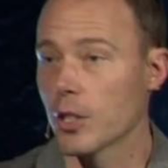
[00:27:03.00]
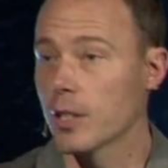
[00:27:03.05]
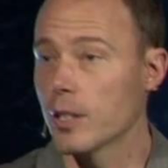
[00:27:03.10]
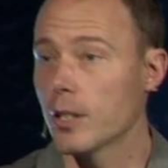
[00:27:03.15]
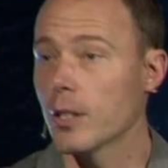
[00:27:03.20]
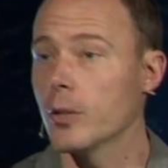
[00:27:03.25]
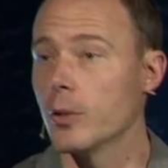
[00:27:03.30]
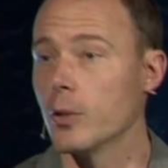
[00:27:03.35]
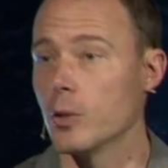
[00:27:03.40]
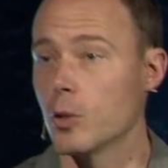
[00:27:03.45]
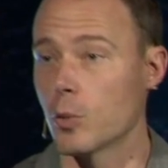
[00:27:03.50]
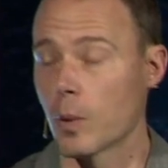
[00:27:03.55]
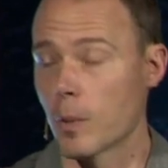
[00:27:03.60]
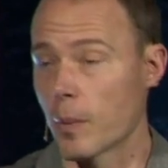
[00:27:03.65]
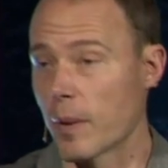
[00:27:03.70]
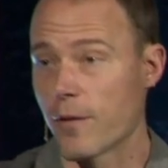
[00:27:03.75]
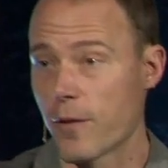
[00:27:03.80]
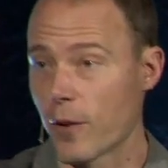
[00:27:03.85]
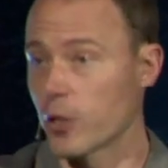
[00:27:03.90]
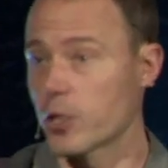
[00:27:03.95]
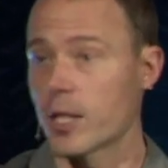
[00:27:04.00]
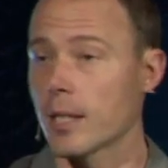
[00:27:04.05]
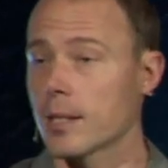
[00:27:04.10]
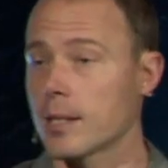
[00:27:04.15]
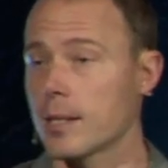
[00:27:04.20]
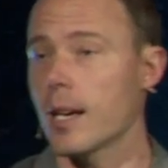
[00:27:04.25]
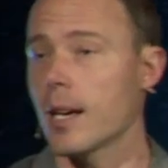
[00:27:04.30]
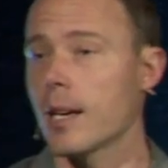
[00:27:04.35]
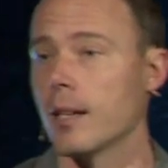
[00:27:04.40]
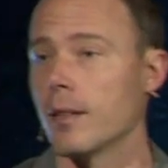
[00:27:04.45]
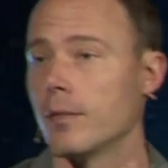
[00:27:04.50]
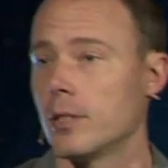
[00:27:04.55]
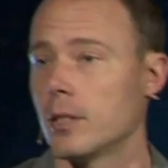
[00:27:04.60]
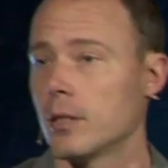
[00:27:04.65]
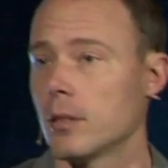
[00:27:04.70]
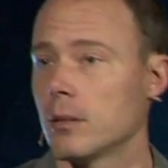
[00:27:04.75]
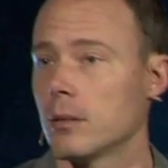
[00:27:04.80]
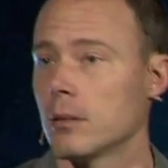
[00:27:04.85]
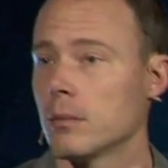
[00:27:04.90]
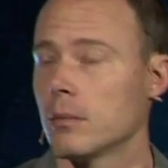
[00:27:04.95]
good news when we first get saved.
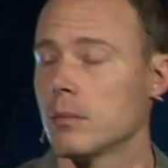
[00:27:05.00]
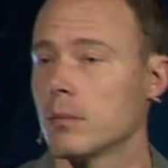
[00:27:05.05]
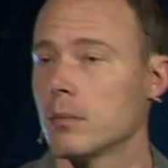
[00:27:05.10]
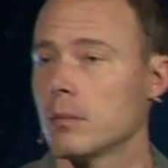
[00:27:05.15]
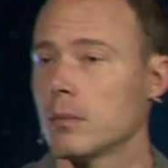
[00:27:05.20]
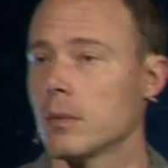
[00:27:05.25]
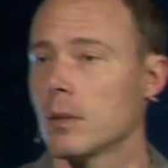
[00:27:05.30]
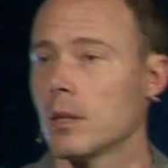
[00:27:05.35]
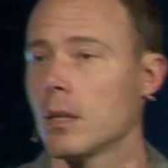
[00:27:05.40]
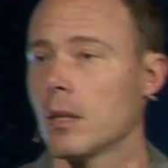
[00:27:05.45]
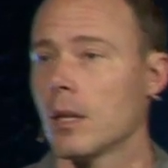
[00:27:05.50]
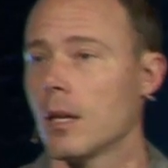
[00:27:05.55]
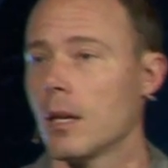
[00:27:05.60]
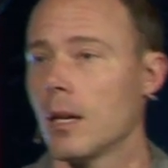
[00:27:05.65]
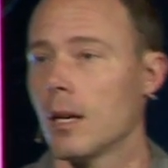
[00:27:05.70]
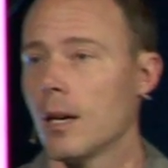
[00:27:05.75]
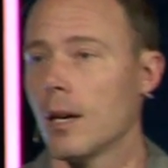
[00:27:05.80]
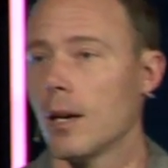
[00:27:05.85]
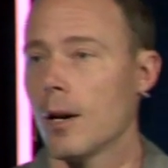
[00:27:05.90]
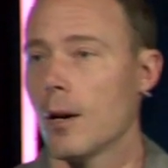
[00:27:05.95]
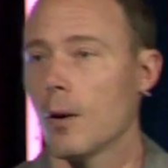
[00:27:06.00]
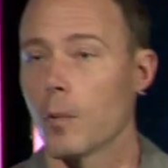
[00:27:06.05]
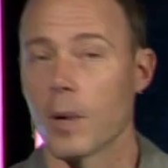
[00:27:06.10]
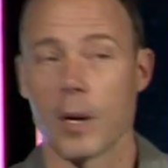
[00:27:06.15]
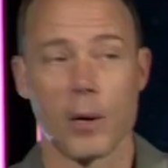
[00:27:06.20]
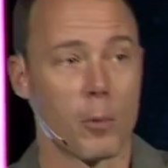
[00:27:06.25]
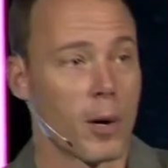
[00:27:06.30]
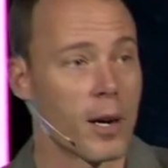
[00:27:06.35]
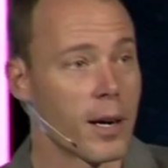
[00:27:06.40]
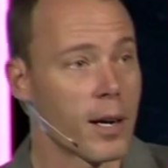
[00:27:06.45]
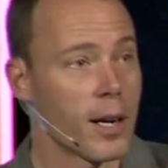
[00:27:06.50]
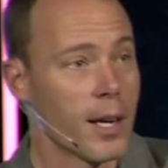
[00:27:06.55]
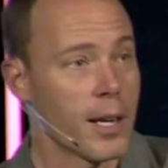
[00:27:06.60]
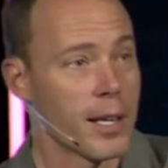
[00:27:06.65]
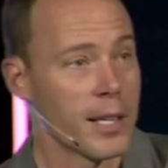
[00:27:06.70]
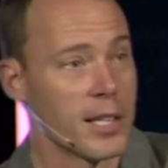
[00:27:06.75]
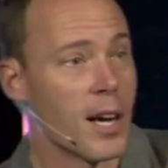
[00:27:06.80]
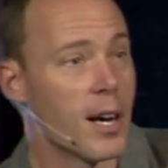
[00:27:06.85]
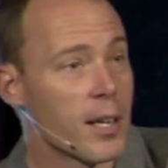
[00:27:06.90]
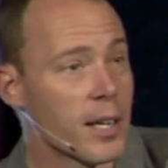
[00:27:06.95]
When we're
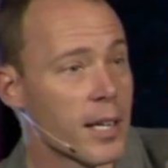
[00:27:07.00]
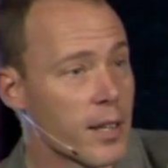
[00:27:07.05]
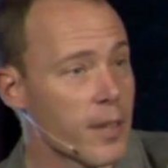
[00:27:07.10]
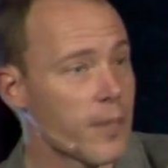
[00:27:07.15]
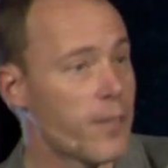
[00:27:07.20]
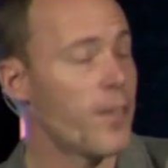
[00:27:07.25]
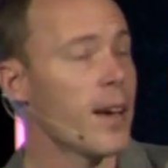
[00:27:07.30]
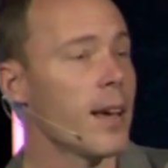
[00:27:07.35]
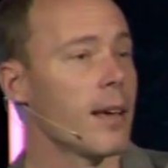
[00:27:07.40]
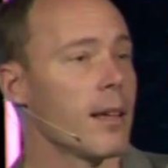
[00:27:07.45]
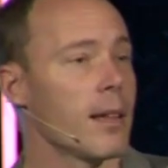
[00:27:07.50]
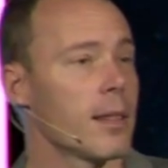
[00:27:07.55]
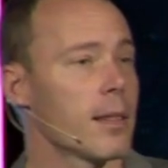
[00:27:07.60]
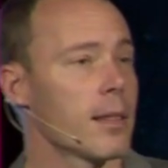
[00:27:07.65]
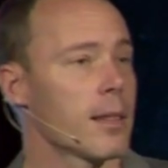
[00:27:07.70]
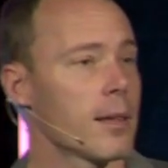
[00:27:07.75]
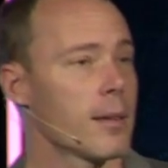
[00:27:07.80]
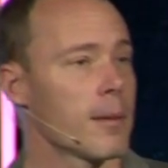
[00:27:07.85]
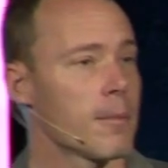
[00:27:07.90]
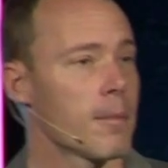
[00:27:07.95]
young in the faith,